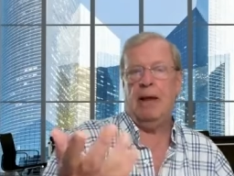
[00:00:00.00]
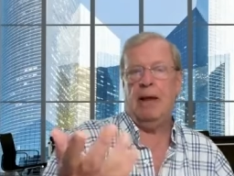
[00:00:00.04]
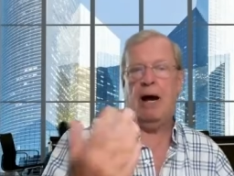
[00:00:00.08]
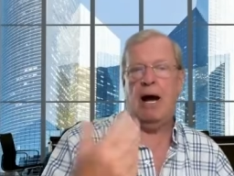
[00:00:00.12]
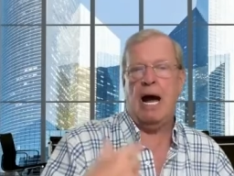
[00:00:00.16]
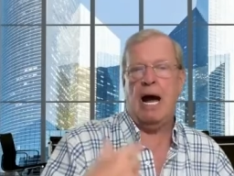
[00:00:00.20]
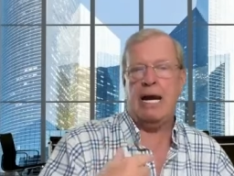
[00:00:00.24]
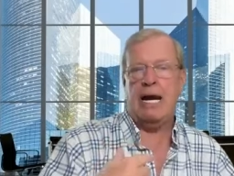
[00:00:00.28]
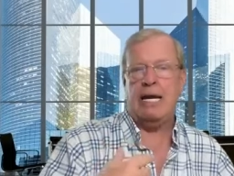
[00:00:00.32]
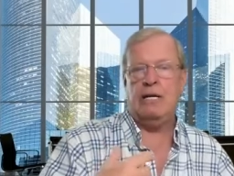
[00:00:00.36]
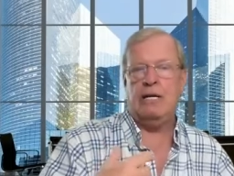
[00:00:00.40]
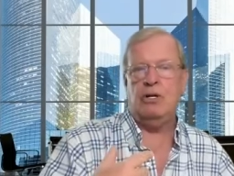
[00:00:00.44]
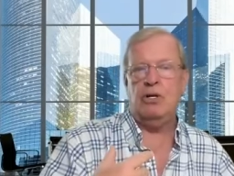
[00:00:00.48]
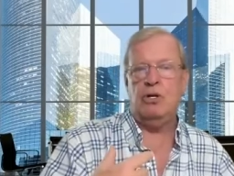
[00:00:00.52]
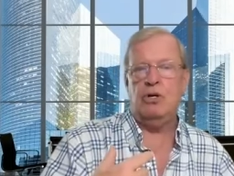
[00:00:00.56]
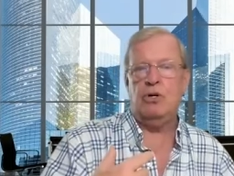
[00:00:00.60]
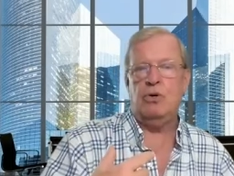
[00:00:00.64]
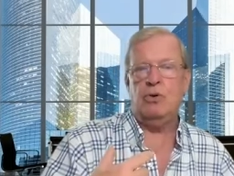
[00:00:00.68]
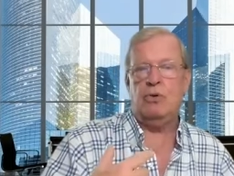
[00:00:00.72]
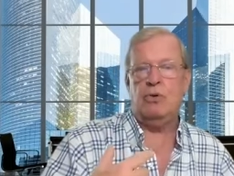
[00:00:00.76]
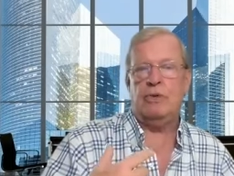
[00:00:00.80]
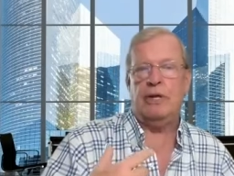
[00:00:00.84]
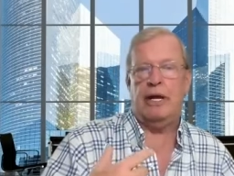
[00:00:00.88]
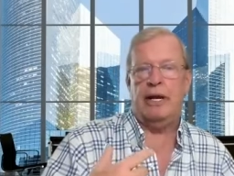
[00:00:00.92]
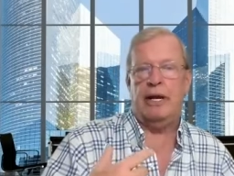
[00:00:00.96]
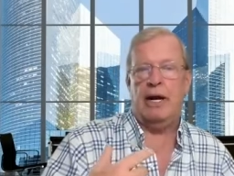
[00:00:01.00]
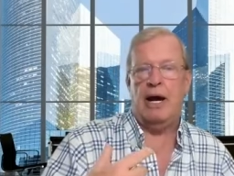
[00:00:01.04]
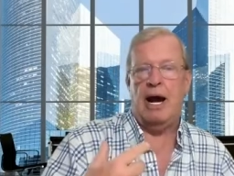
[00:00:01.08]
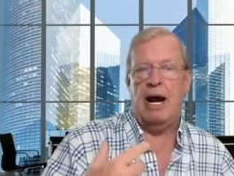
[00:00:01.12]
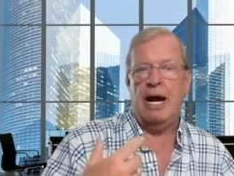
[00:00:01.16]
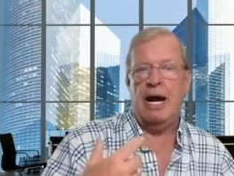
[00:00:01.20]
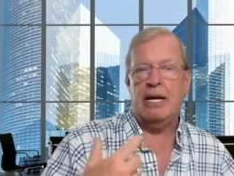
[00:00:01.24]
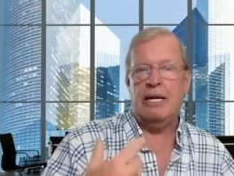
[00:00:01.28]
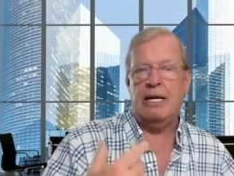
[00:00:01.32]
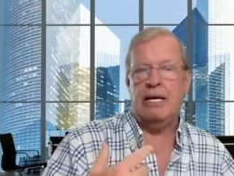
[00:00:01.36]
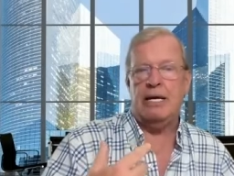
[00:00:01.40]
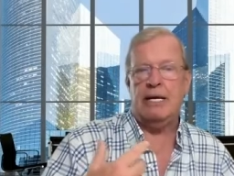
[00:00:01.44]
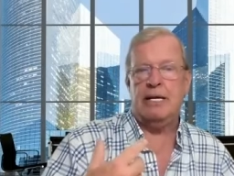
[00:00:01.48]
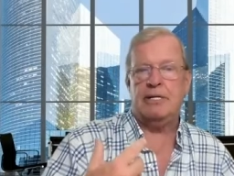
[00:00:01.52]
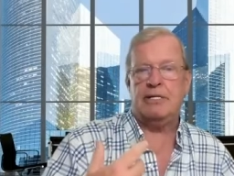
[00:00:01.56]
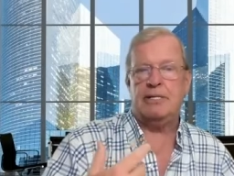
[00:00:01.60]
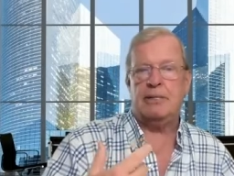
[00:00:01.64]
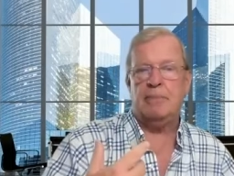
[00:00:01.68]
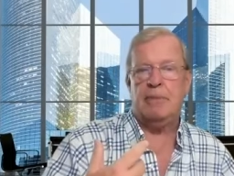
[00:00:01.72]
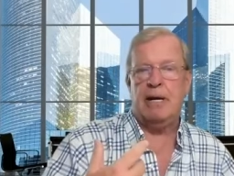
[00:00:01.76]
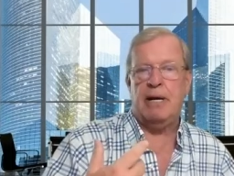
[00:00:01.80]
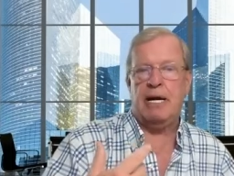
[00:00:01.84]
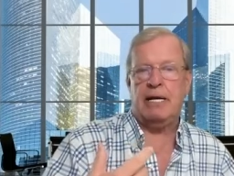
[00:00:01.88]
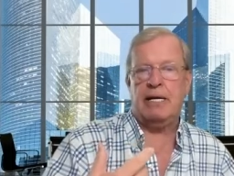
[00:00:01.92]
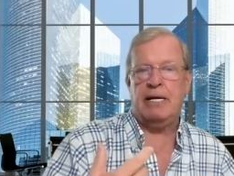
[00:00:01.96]
I knew that I needed
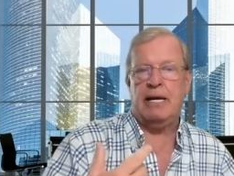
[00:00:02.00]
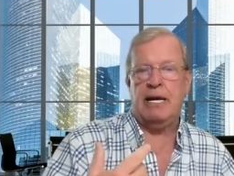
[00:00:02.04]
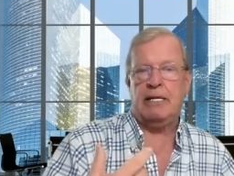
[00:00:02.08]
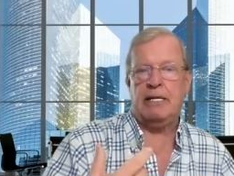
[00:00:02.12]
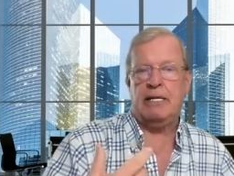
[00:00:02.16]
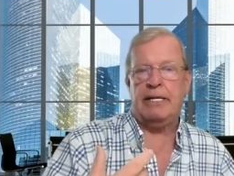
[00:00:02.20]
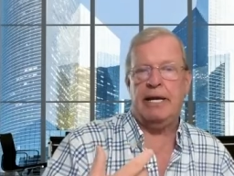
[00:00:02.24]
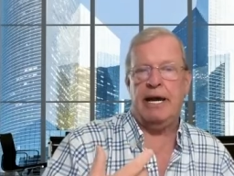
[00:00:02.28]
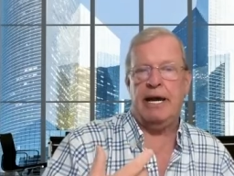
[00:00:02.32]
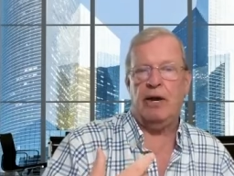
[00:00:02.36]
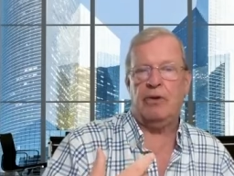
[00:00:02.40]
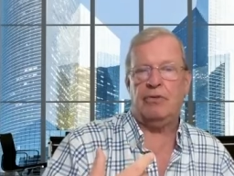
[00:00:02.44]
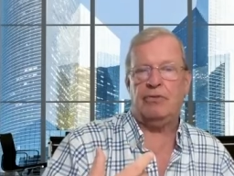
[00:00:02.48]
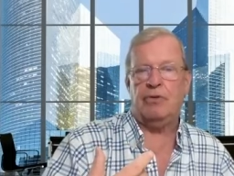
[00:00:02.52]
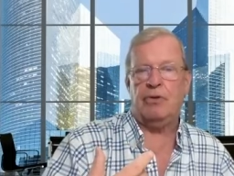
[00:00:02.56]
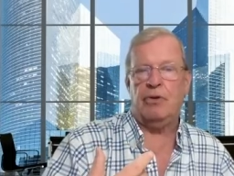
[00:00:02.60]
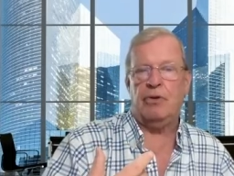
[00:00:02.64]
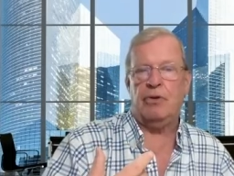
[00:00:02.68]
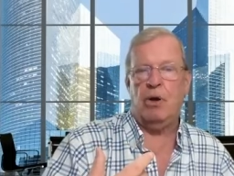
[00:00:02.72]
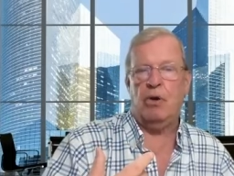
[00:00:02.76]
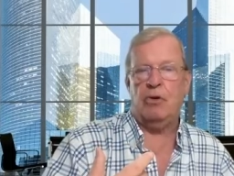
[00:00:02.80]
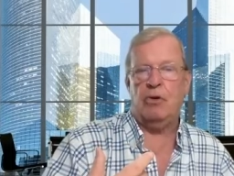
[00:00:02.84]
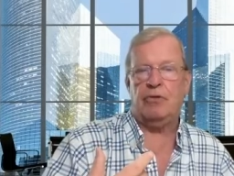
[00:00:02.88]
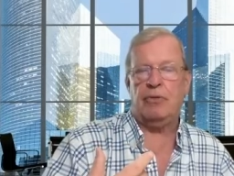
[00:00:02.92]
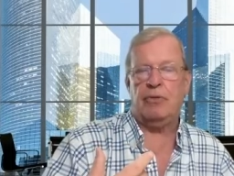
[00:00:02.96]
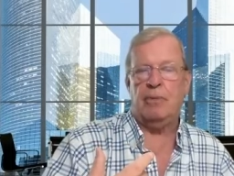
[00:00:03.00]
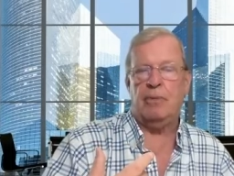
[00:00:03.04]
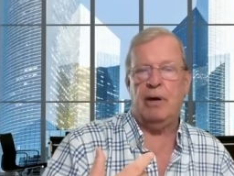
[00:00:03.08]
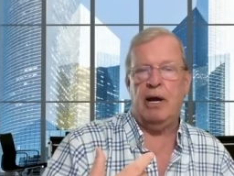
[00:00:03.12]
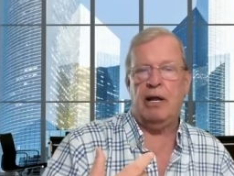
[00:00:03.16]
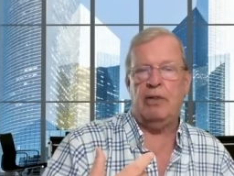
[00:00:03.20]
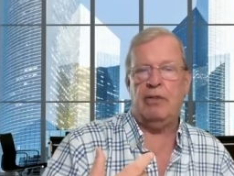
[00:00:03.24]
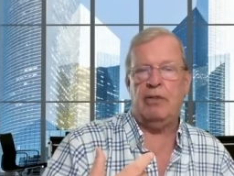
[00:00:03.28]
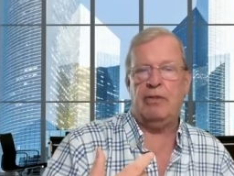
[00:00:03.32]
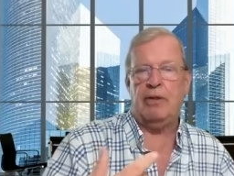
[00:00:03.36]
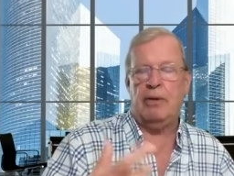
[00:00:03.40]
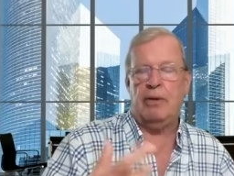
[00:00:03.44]
to make eight thousand dollars a month,